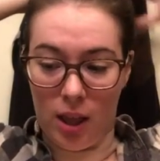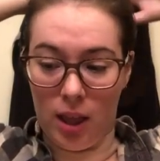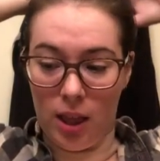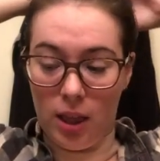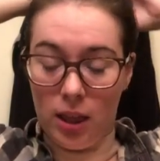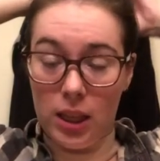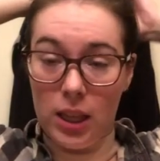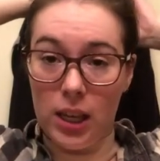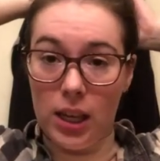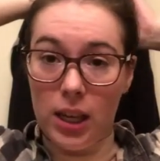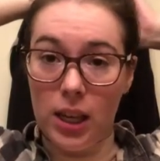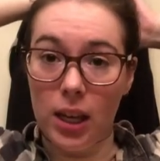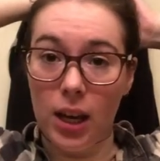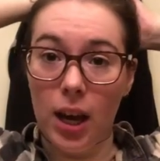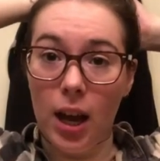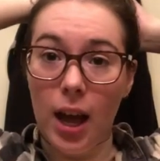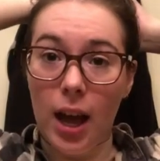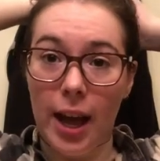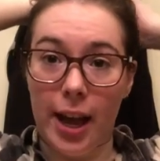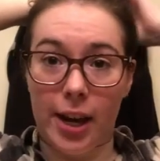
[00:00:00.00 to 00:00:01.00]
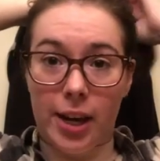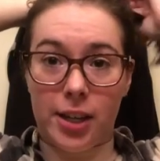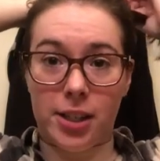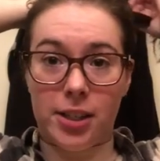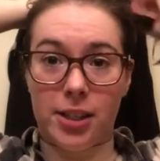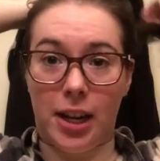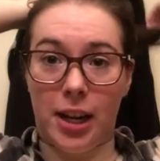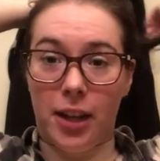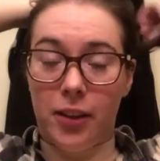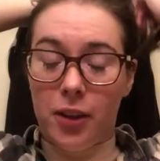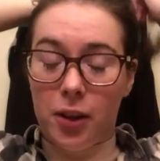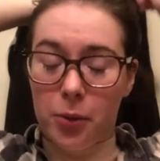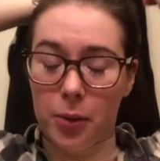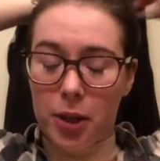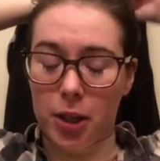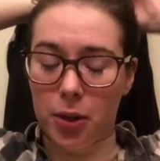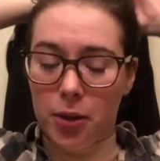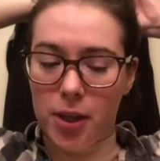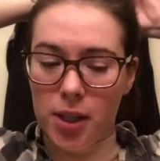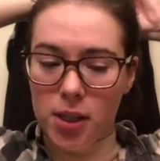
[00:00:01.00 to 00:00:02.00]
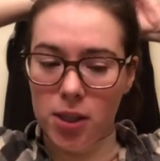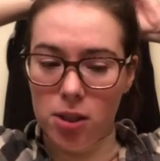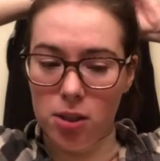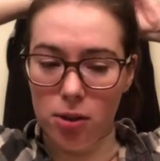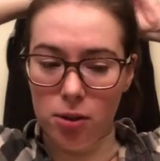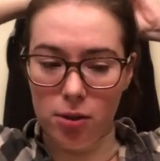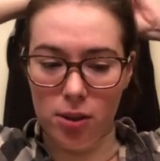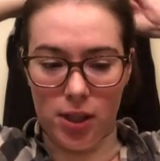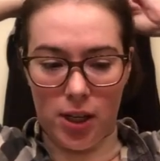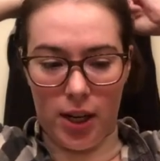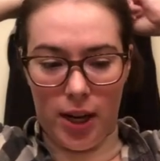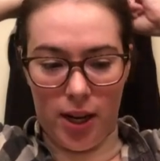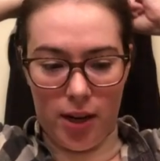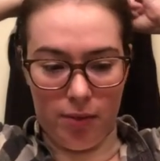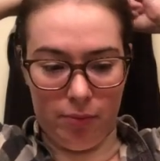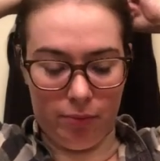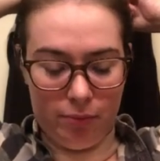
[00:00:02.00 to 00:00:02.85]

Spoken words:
the hairstyle that we're going to do today.